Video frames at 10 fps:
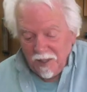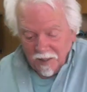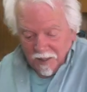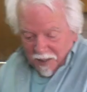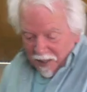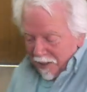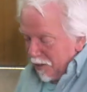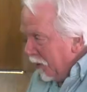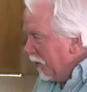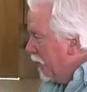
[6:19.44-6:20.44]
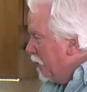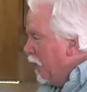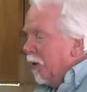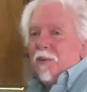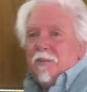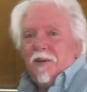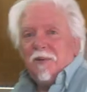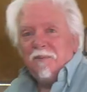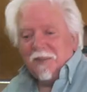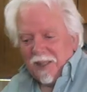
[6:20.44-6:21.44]
be any colour on the top,
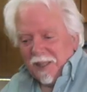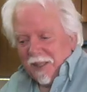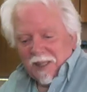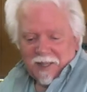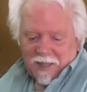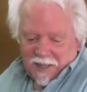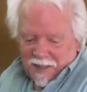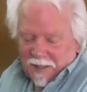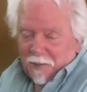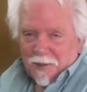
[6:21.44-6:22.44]
but there